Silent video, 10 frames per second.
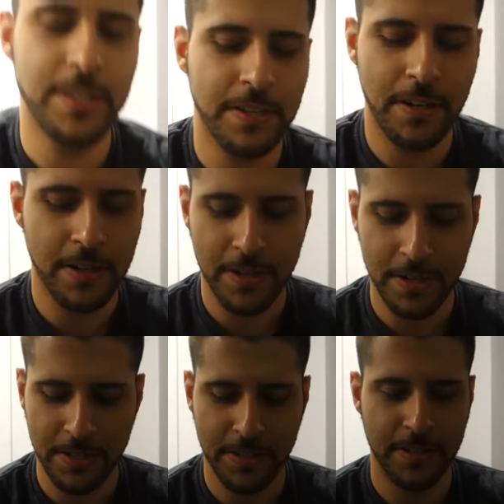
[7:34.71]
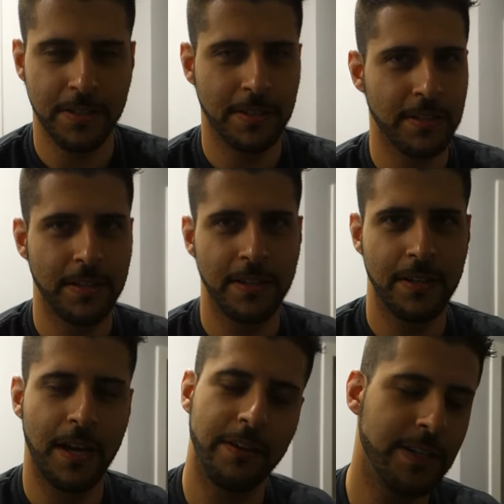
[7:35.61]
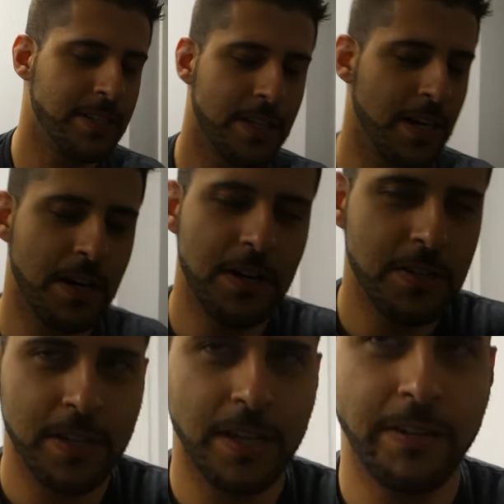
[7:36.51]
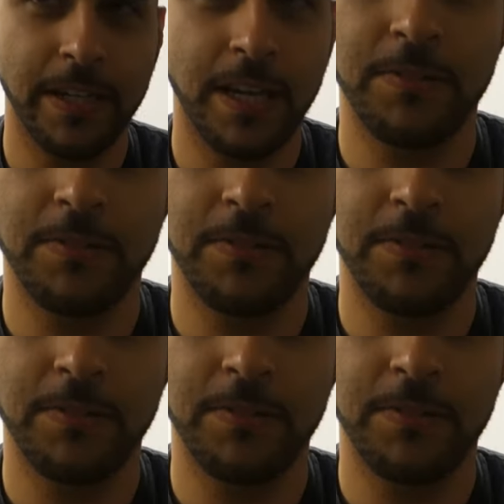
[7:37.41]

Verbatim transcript: cigars. Mental health is important, yeah. I like cigars and I like